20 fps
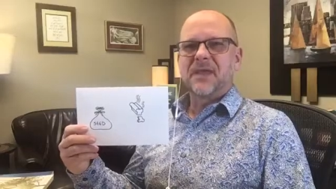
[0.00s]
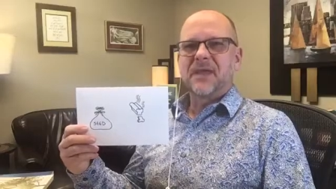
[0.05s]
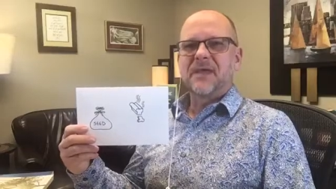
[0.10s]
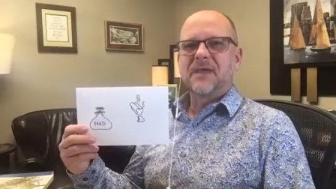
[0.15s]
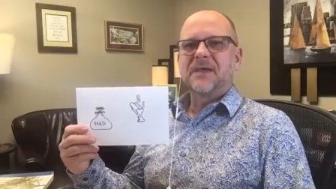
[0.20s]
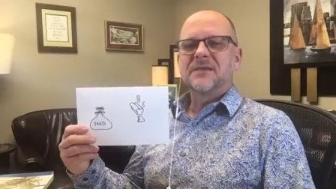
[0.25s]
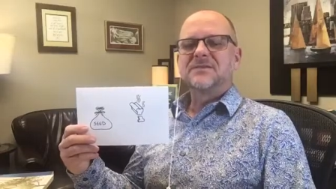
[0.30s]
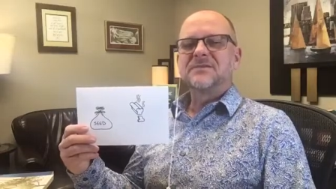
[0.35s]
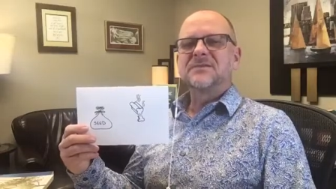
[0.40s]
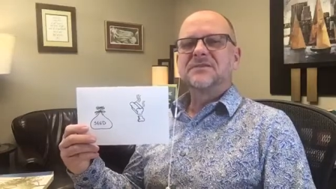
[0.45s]

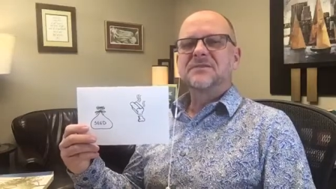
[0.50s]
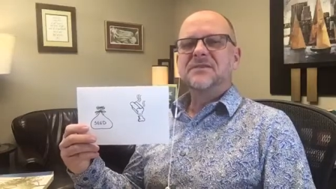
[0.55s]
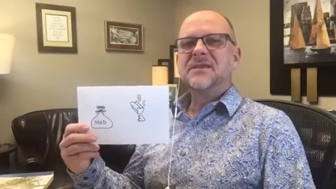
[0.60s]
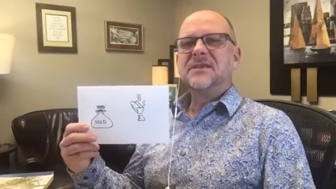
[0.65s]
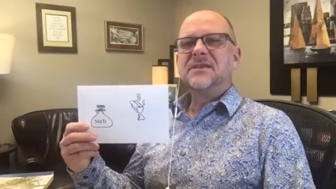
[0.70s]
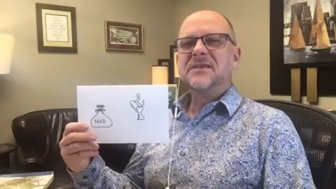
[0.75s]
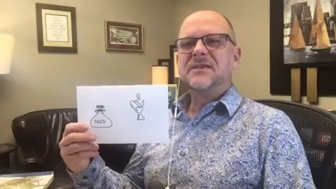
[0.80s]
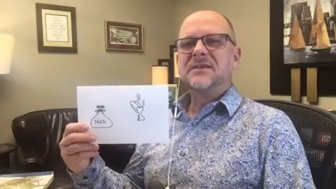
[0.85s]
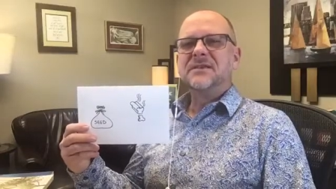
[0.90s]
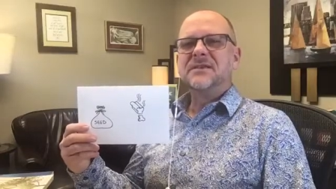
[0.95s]

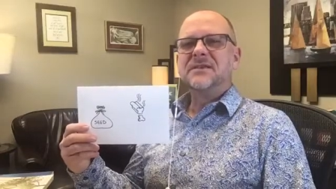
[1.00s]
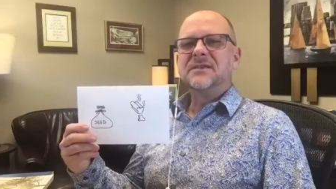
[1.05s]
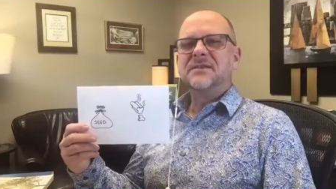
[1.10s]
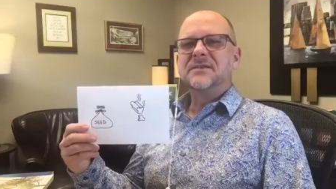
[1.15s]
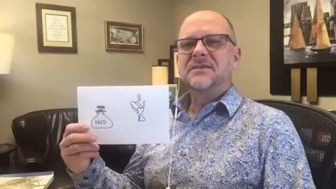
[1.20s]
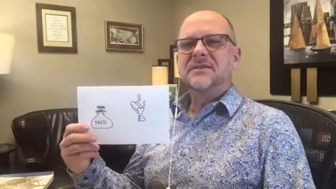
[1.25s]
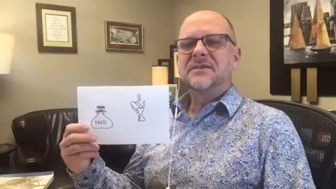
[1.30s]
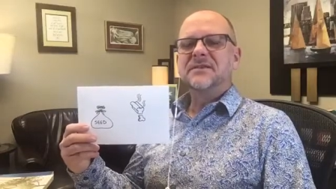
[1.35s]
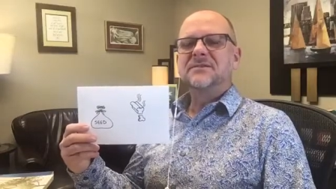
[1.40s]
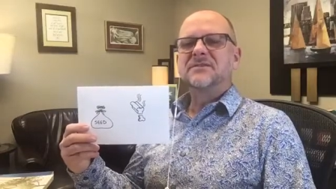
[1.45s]
Seed
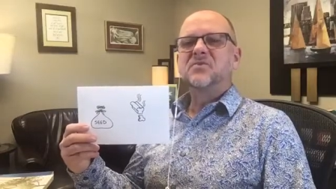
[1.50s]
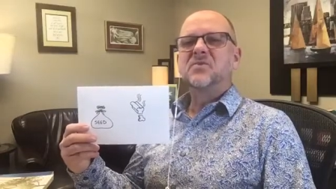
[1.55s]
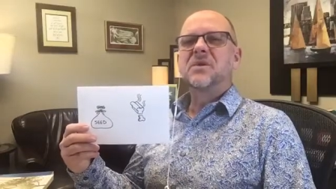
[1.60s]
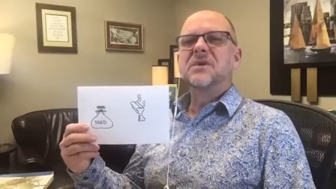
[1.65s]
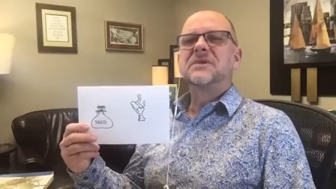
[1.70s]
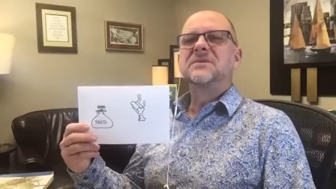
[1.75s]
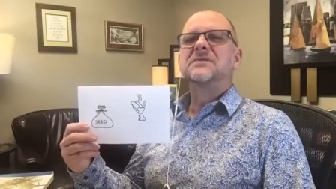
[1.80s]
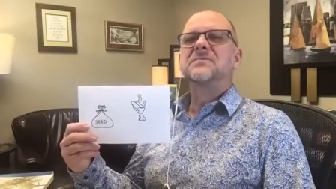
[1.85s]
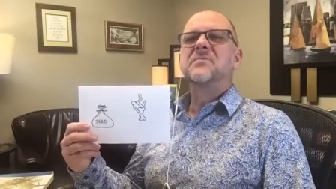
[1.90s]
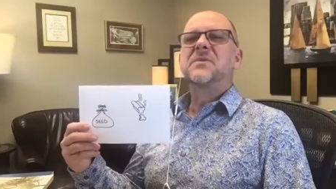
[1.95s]
is what
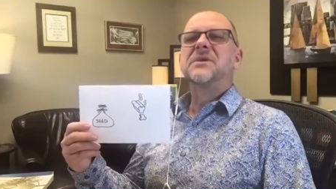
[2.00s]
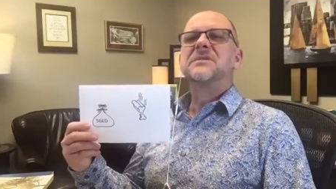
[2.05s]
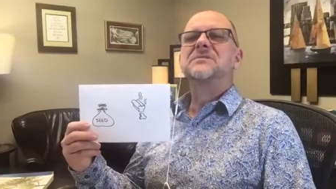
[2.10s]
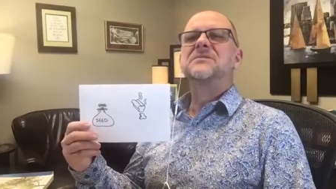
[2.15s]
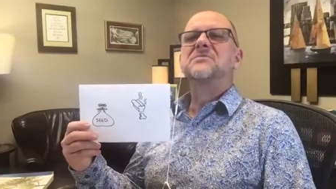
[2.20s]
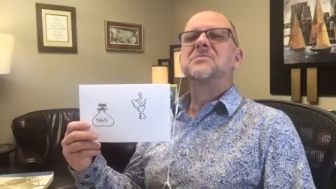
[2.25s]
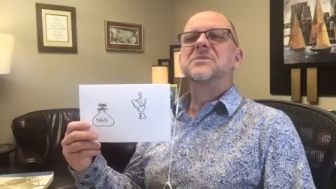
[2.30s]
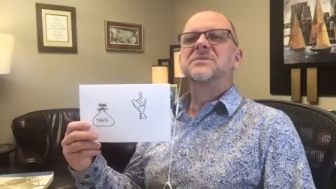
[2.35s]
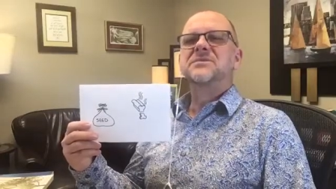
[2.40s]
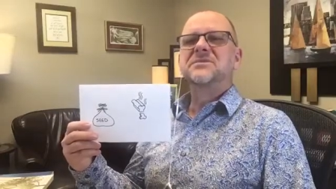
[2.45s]
is meant to
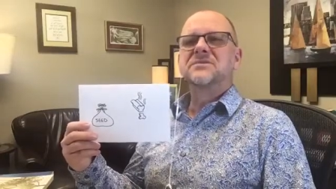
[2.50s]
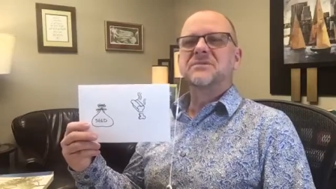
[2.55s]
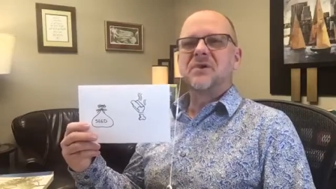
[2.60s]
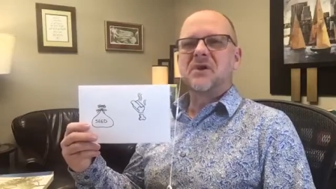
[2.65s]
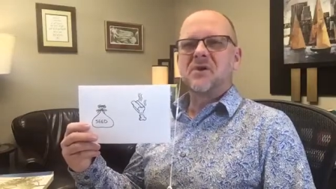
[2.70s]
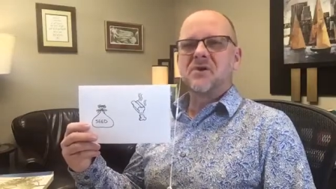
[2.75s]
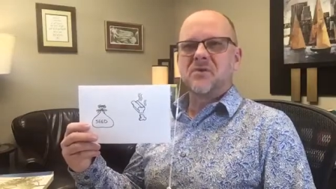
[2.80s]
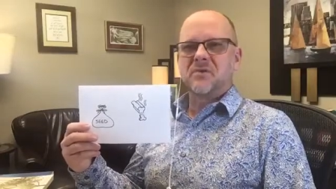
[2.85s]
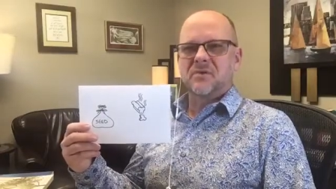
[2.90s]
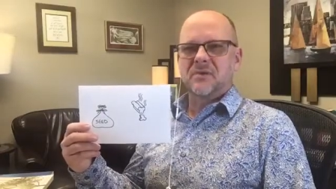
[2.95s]
be
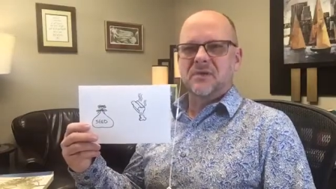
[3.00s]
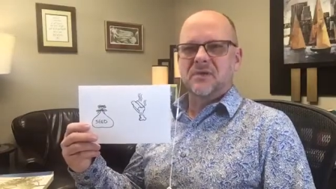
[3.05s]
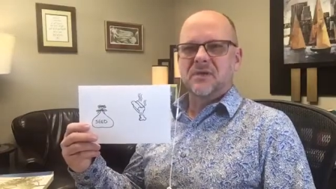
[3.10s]
sown.